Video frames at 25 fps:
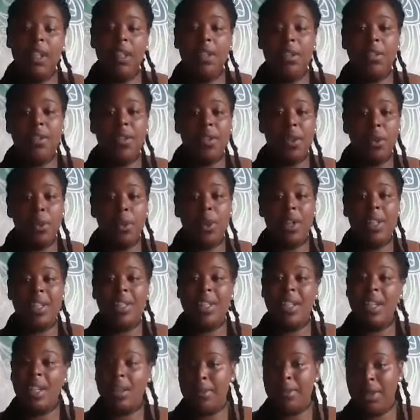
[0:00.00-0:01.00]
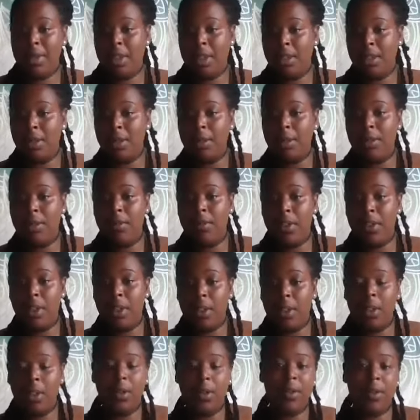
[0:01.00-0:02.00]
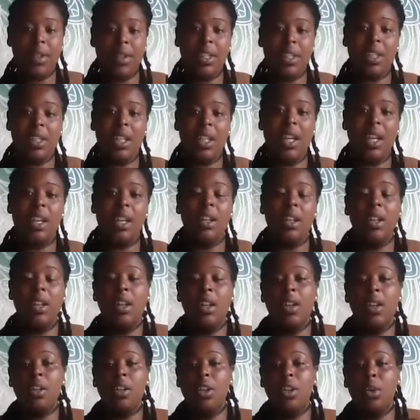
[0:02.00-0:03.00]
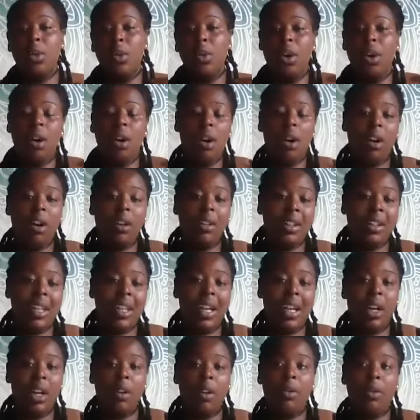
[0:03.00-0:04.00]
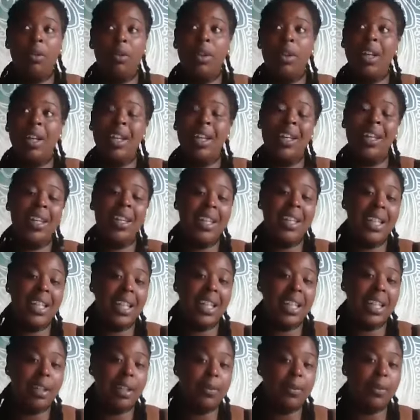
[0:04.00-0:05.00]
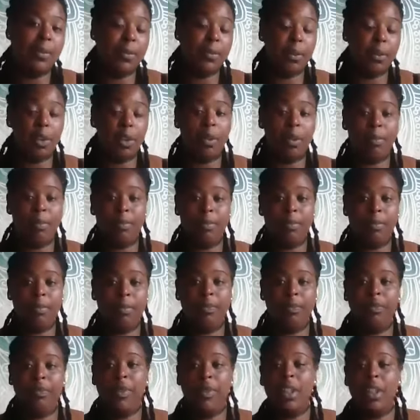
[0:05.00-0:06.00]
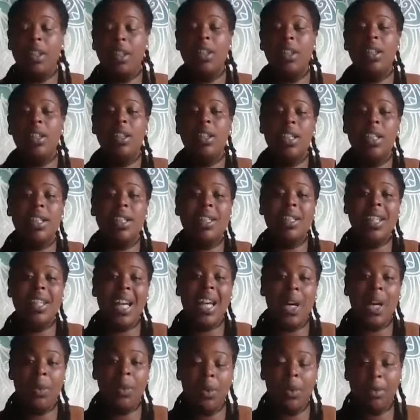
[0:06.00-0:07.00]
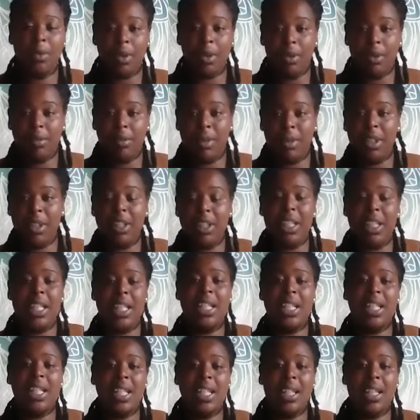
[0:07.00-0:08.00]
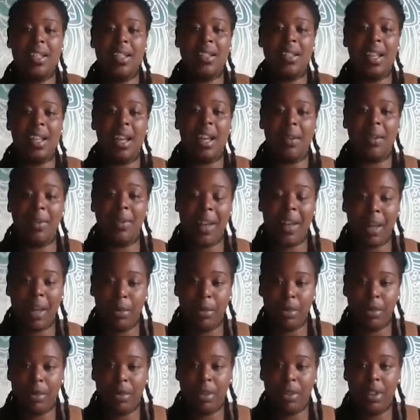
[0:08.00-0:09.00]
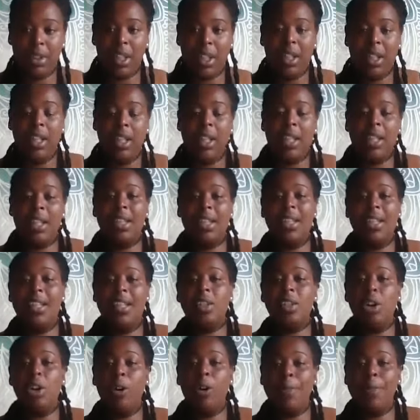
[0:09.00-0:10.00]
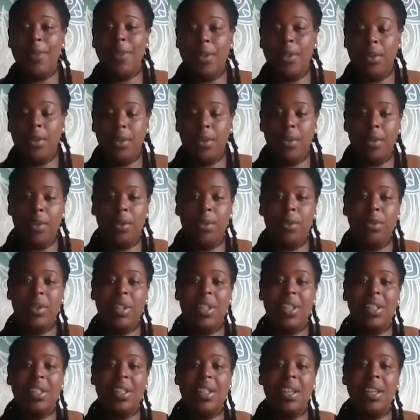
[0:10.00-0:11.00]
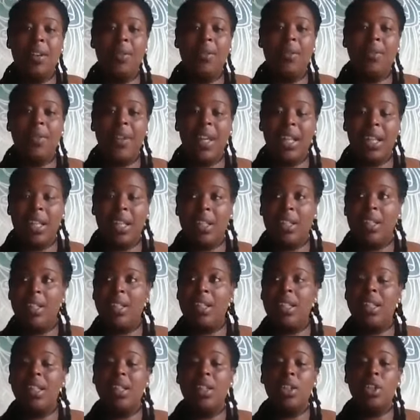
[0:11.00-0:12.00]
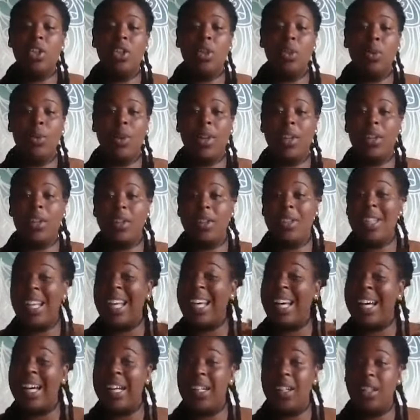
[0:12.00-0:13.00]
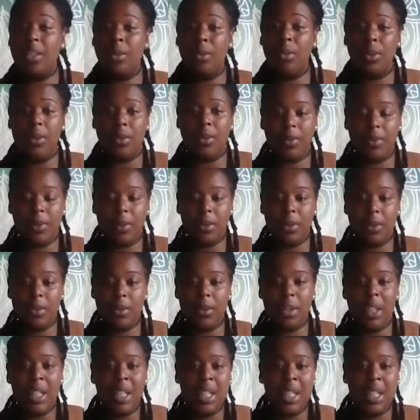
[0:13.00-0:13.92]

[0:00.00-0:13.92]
So what's letting me know, Virgos, is that you are now healing from this Tower moment, these things that have happened, this obstacle, this event, this situation that had to unfold,